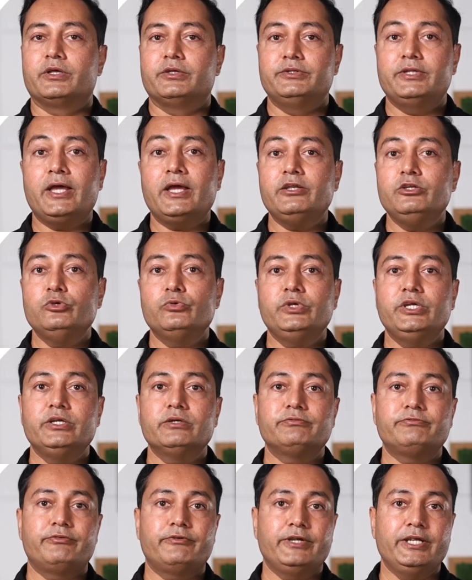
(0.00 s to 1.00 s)
You need a
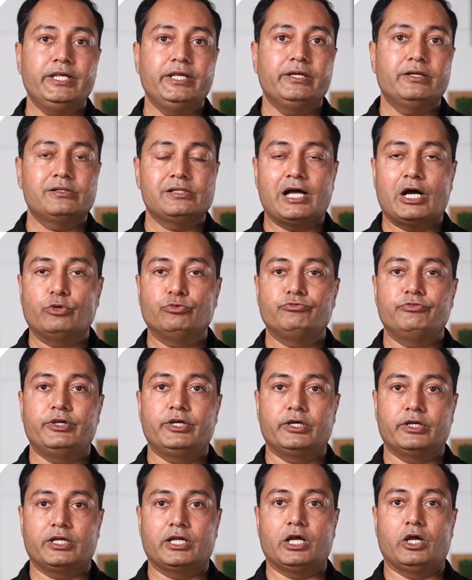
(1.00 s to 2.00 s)
free Cloudflare
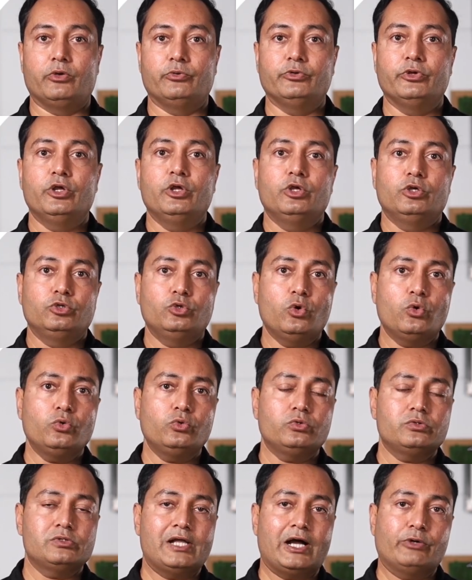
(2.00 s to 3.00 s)
account. Go to
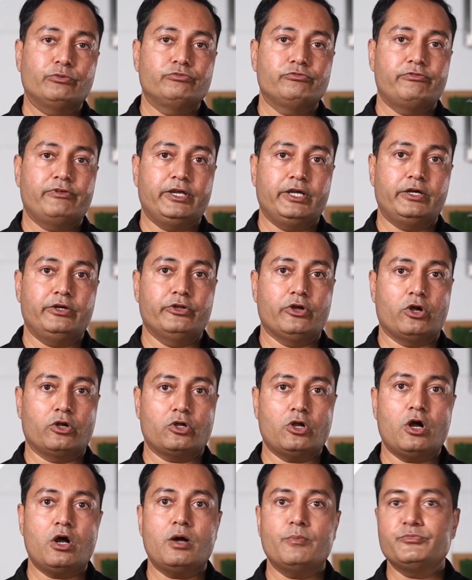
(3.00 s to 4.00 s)

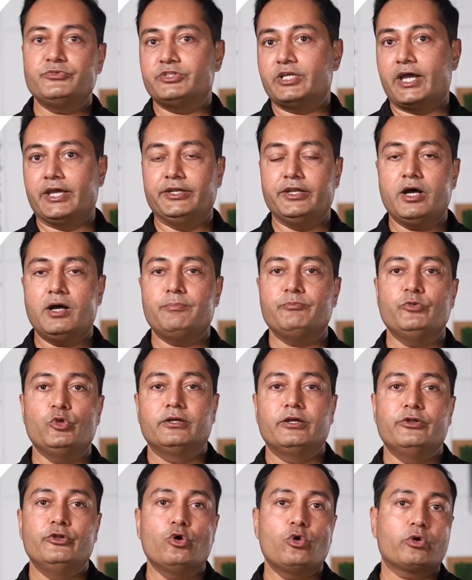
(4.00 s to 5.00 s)
cloudflare.com, sign up,
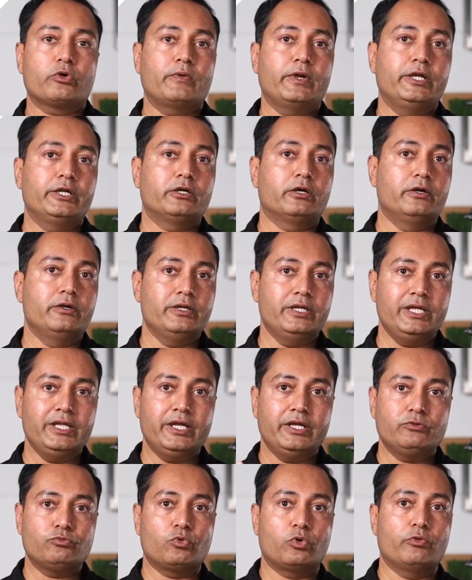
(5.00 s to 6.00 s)
no credit card needed
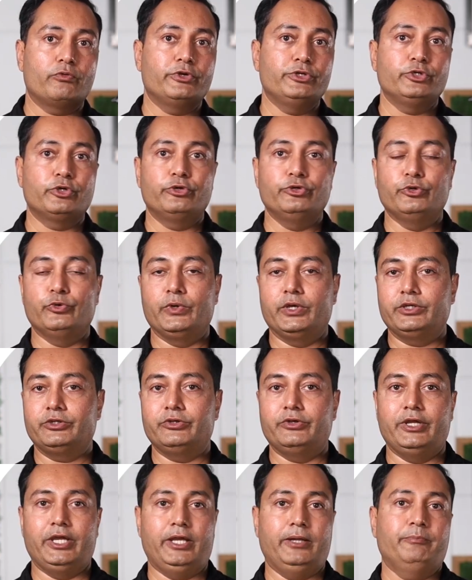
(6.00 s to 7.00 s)
for what you're doing
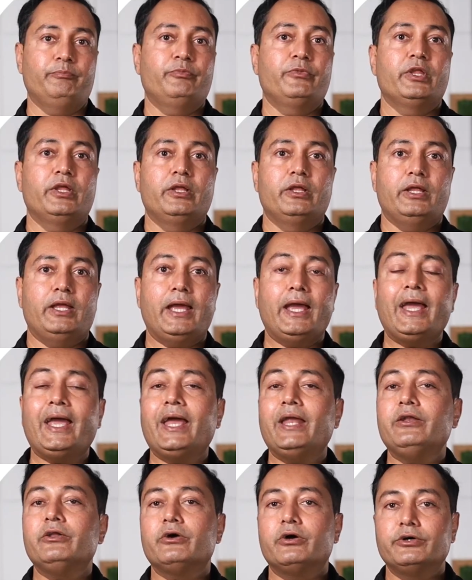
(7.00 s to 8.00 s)
today.
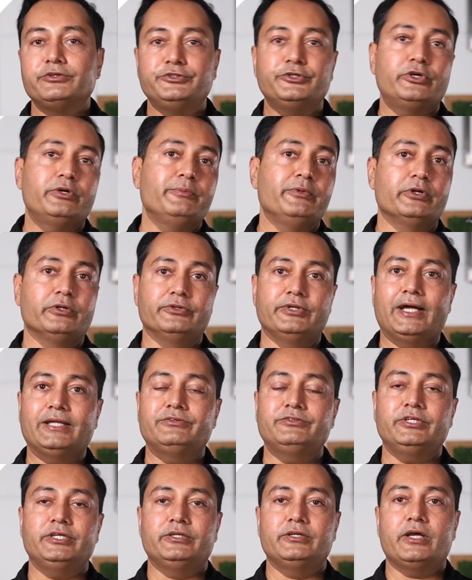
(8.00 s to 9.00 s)
And a terminal, that's
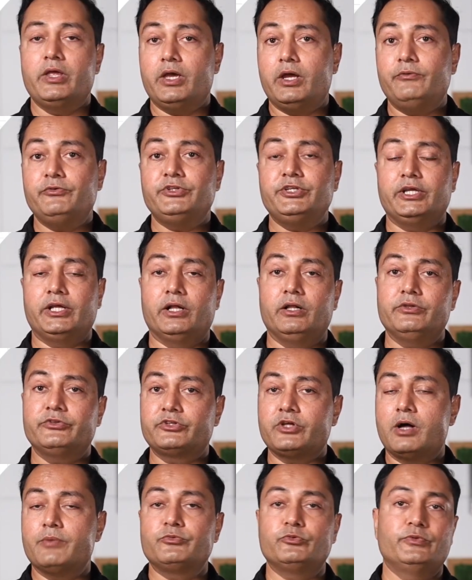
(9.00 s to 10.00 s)
it. Everything else
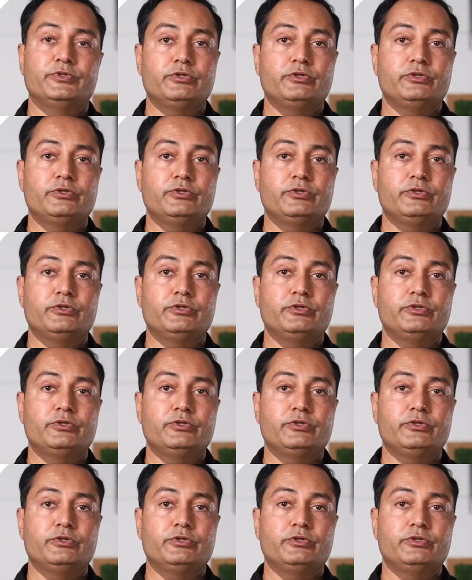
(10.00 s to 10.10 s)
comes with the